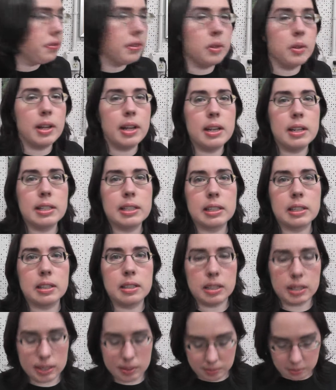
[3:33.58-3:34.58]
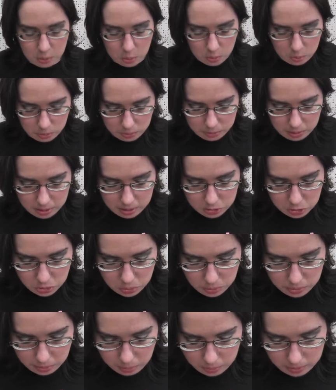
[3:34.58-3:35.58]
few days because cold is
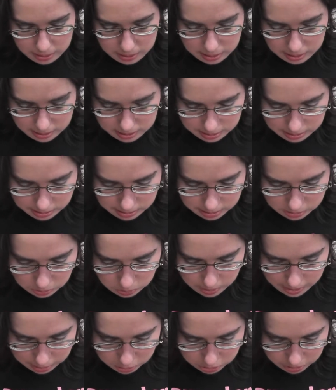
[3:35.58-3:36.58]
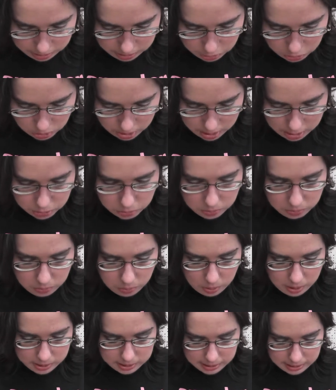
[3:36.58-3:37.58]
going away, and I do actually try to
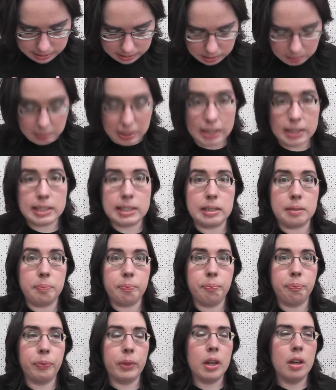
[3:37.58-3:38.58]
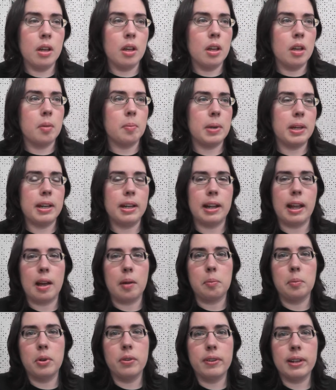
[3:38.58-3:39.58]
avoid taking medicine. But anyhow,
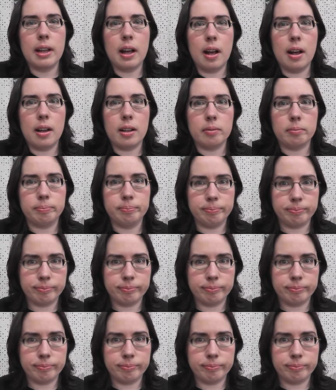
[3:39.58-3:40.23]
moving on.